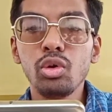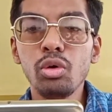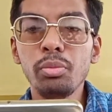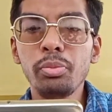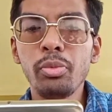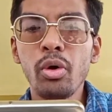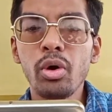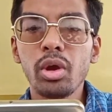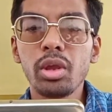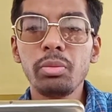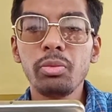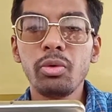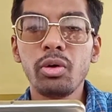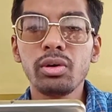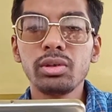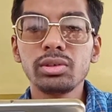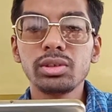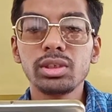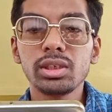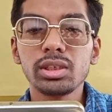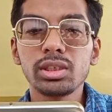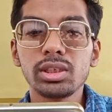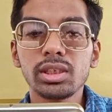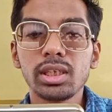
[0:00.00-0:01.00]
two
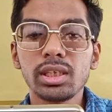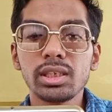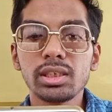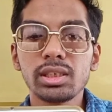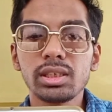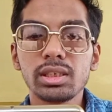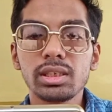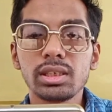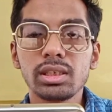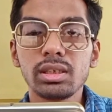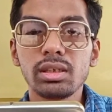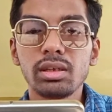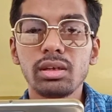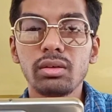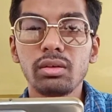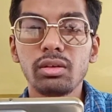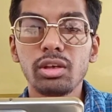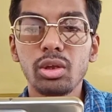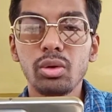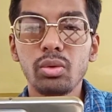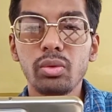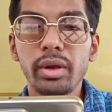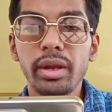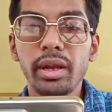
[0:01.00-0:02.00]
Pokemon such as
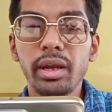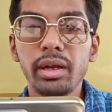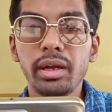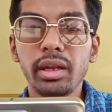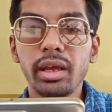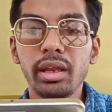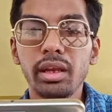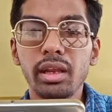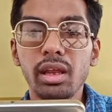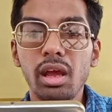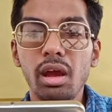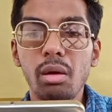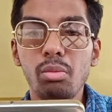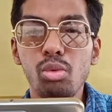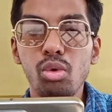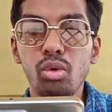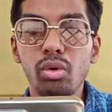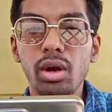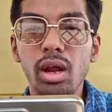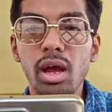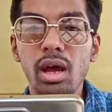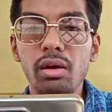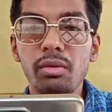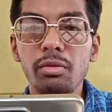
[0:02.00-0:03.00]
Tyrunt and
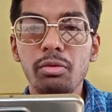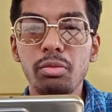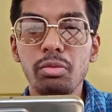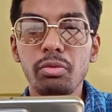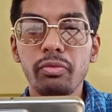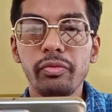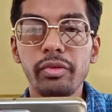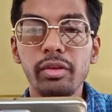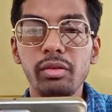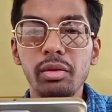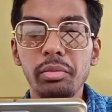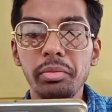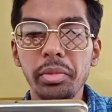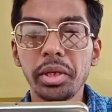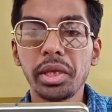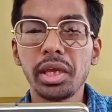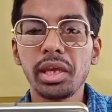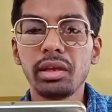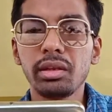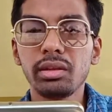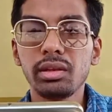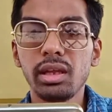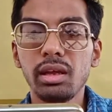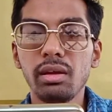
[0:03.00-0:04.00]
Amaura will be
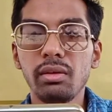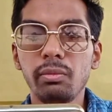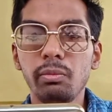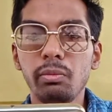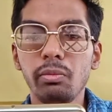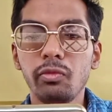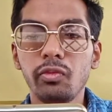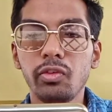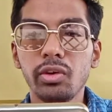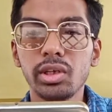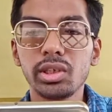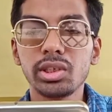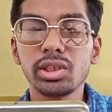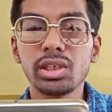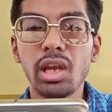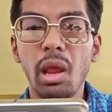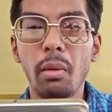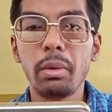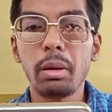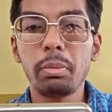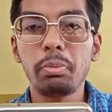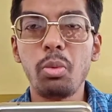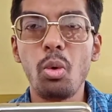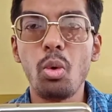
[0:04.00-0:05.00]
making their first
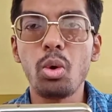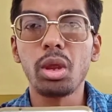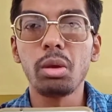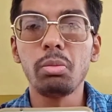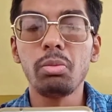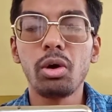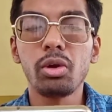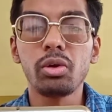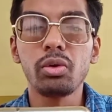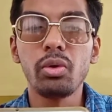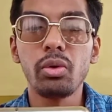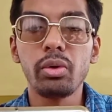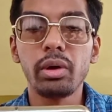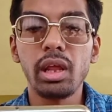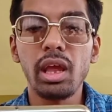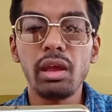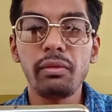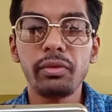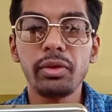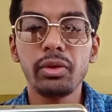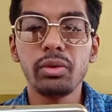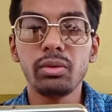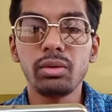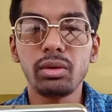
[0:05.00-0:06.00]
ever Pokemon Go
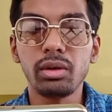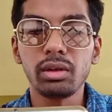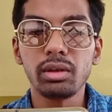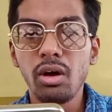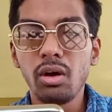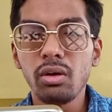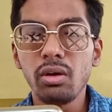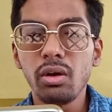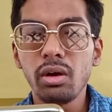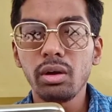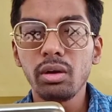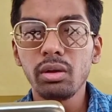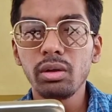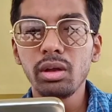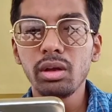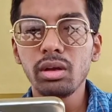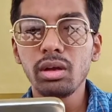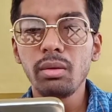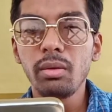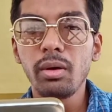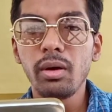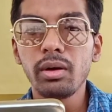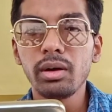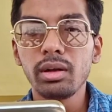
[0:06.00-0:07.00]
debut. Now talking
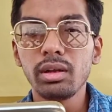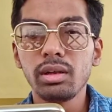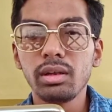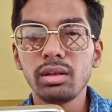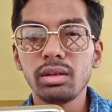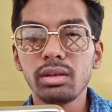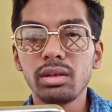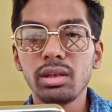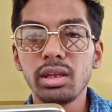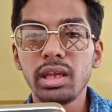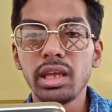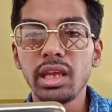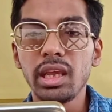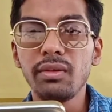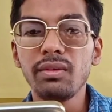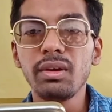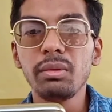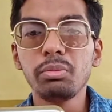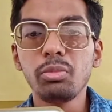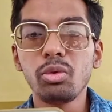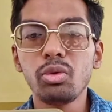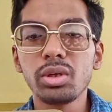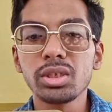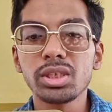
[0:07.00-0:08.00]
about the
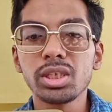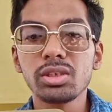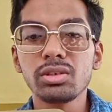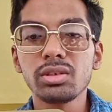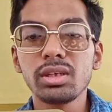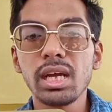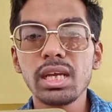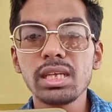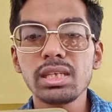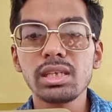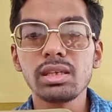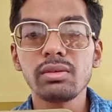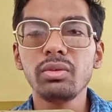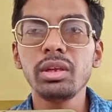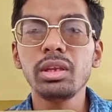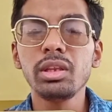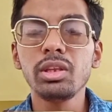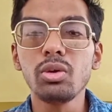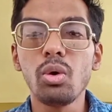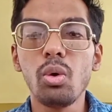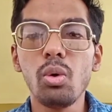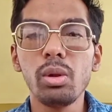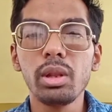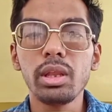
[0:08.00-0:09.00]
event bonuses, so guys,
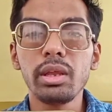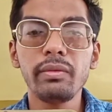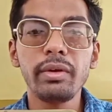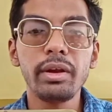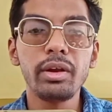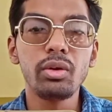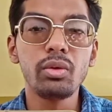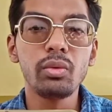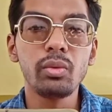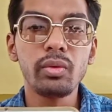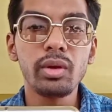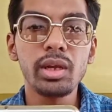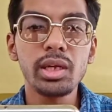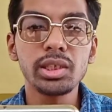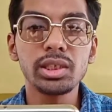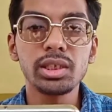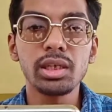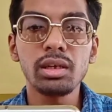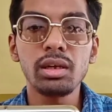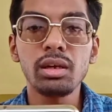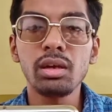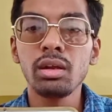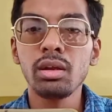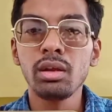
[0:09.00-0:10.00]
during the whole event
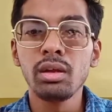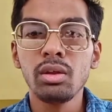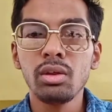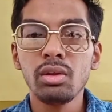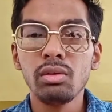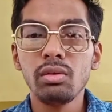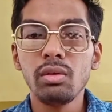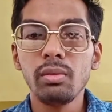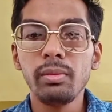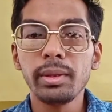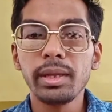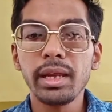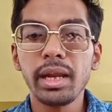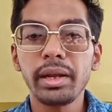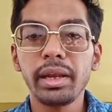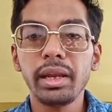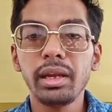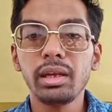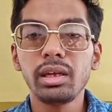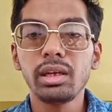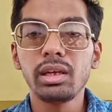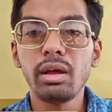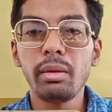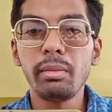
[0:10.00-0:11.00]
duration, you will be
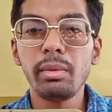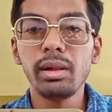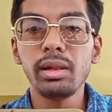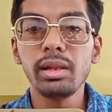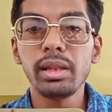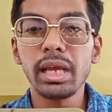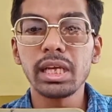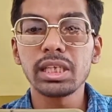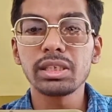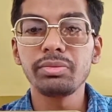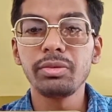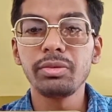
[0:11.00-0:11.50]
getting double